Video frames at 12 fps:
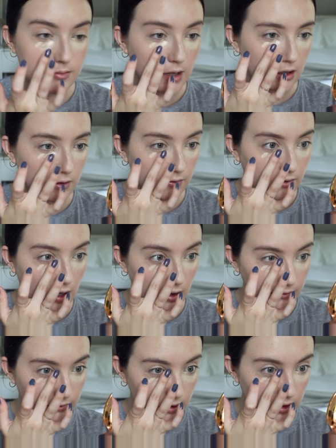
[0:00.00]
amount of
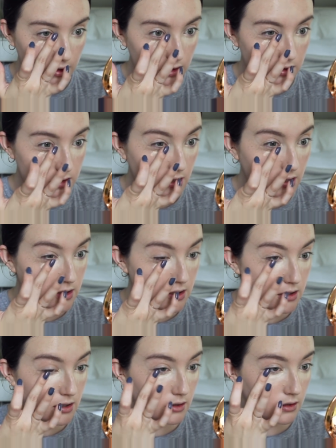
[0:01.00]
coverage.
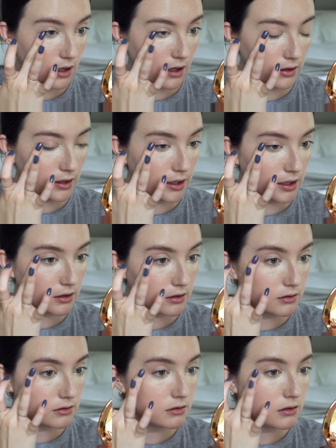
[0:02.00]
It's not like